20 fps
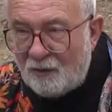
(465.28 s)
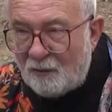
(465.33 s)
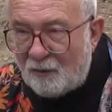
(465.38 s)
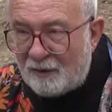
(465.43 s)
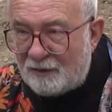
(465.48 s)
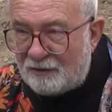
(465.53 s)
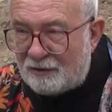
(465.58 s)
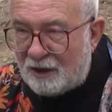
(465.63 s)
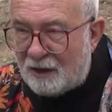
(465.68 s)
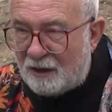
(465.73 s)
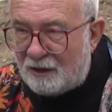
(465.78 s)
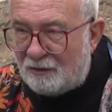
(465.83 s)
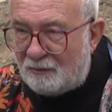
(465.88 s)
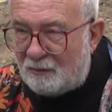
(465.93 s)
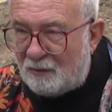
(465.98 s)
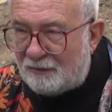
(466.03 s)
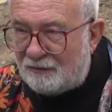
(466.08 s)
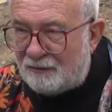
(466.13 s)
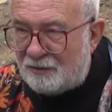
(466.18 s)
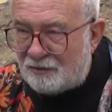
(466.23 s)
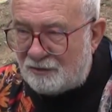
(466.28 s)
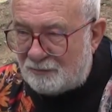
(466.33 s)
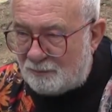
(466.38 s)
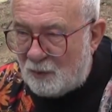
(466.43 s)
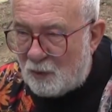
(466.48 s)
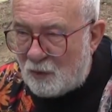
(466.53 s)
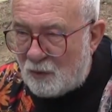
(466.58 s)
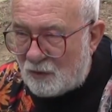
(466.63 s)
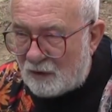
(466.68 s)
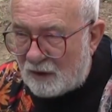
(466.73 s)
We showed what the
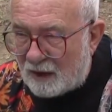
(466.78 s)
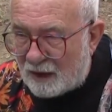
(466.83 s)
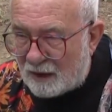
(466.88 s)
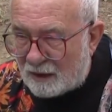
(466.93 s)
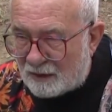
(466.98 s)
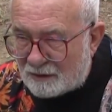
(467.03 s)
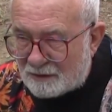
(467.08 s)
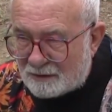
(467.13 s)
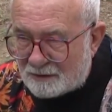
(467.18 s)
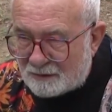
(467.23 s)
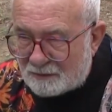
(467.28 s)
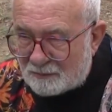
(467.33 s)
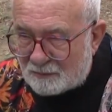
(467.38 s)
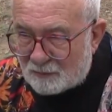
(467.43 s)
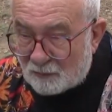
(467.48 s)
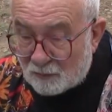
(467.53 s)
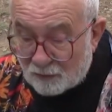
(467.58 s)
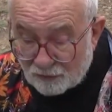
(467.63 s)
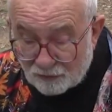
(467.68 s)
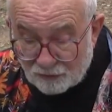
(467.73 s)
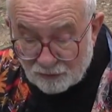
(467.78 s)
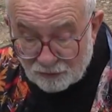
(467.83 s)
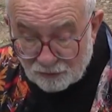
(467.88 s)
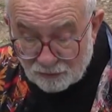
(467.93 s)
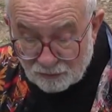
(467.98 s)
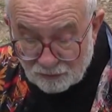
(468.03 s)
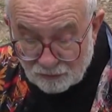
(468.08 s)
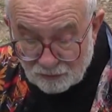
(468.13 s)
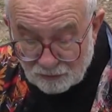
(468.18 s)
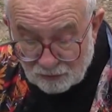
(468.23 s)
small glass would
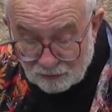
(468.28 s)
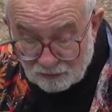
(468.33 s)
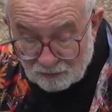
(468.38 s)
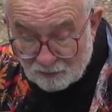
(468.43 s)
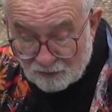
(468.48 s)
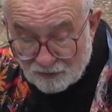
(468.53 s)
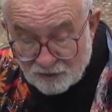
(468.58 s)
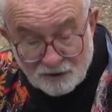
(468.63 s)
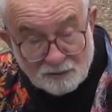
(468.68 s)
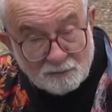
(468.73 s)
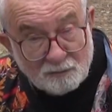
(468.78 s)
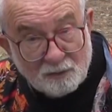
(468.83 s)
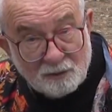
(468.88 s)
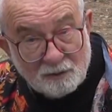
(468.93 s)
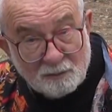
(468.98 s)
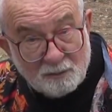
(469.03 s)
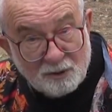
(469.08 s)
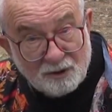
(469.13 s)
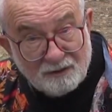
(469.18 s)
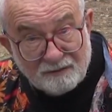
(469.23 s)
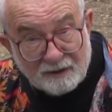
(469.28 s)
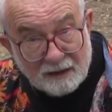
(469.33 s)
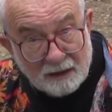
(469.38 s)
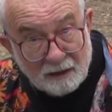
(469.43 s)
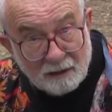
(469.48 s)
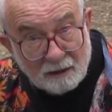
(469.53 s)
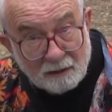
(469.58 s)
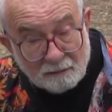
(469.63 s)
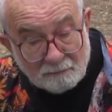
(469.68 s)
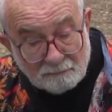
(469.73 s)
do just with a bit of
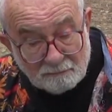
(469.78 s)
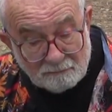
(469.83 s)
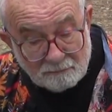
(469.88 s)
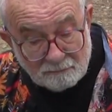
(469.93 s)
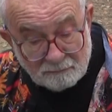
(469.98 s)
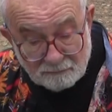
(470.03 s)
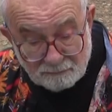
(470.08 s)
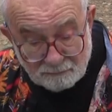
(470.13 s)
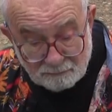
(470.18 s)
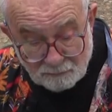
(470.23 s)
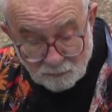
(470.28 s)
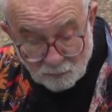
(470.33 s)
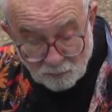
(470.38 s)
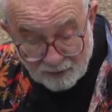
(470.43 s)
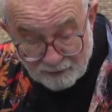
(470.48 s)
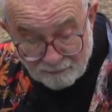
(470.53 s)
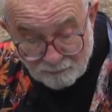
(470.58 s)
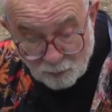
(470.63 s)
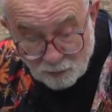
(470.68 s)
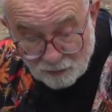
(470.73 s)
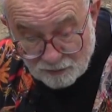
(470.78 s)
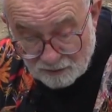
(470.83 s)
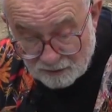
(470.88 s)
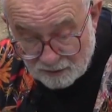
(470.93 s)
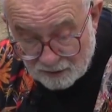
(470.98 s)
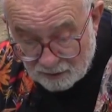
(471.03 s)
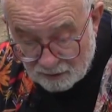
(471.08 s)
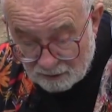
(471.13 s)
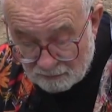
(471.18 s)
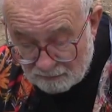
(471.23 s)
colour, a bit of water
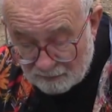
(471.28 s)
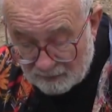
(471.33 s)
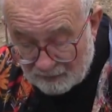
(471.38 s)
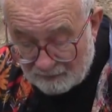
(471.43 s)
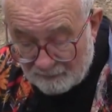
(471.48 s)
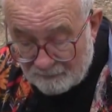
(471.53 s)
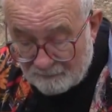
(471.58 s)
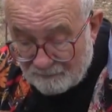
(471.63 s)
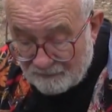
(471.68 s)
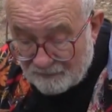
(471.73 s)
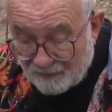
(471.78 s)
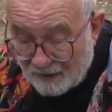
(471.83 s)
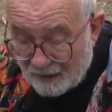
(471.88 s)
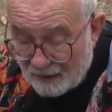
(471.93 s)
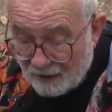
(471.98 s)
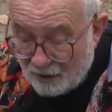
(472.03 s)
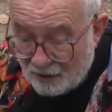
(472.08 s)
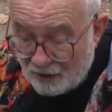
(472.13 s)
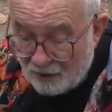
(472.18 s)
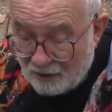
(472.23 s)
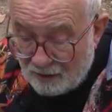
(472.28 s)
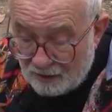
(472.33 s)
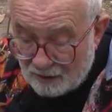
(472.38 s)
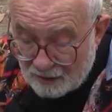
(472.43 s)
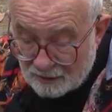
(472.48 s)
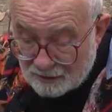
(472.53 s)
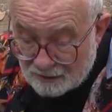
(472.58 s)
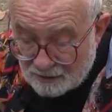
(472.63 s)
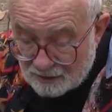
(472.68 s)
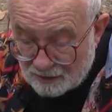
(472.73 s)
dye.
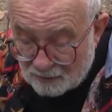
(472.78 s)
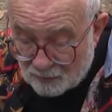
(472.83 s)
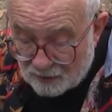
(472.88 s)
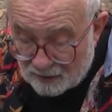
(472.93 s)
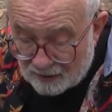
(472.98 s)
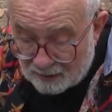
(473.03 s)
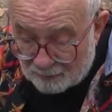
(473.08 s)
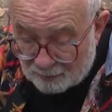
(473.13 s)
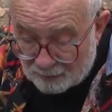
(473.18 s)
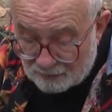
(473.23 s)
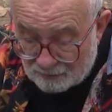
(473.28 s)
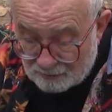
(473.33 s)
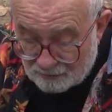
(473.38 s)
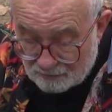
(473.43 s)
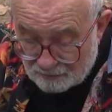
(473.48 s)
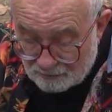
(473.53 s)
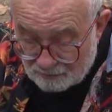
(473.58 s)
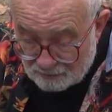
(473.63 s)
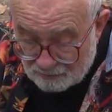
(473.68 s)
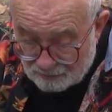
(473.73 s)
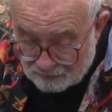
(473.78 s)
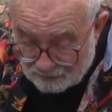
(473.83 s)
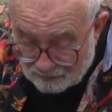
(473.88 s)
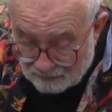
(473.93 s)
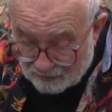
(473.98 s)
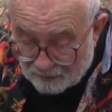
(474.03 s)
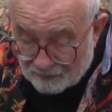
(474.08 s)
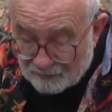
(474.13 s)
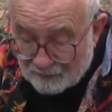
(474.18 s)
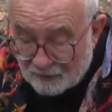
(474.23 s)
Let's see what happens.
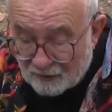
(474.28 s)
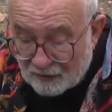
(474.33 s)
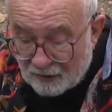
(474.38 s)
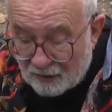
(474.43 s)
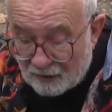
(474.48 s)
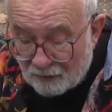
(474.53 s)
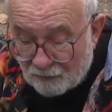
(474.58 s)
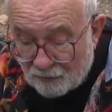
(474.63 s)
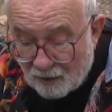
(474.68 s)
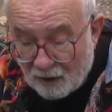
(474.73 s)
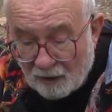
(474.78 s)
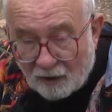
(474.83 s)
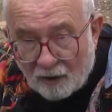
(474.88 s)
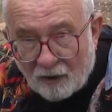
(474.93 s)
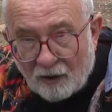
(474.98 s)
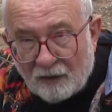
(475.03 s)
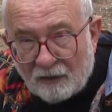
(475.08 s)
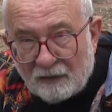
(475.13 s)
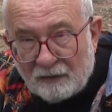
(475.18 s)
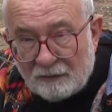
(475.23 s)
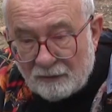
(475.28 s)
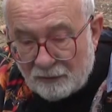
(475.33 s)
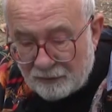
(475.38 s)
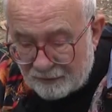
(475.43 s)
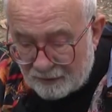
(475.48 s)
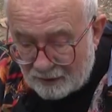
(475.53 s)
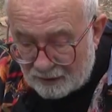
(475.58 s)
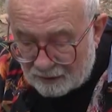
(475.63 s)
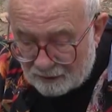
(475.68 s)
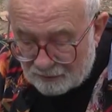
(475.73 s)
Ah, look
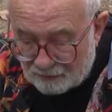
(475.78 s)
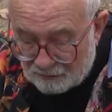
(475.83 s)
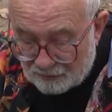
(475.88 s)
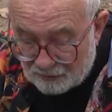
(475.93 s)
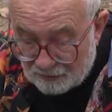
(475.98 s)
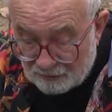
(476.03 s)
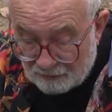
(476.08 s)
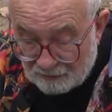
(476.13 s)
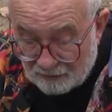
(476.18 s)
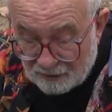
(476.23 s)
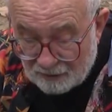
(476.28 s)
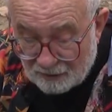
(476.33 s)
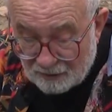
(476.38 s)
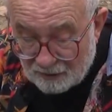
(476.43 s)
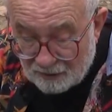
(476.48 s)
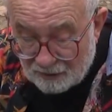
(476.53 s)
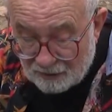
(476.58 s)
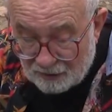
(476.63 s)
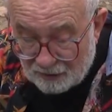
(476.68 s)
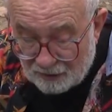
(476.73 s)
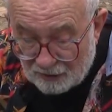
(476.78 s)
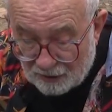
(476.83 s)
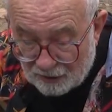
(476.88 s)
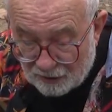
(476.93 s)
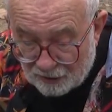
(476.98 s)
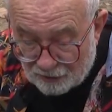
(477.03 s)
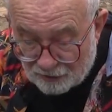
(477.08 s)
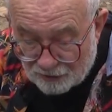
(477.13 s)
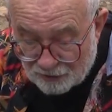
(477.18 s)
at that. You get a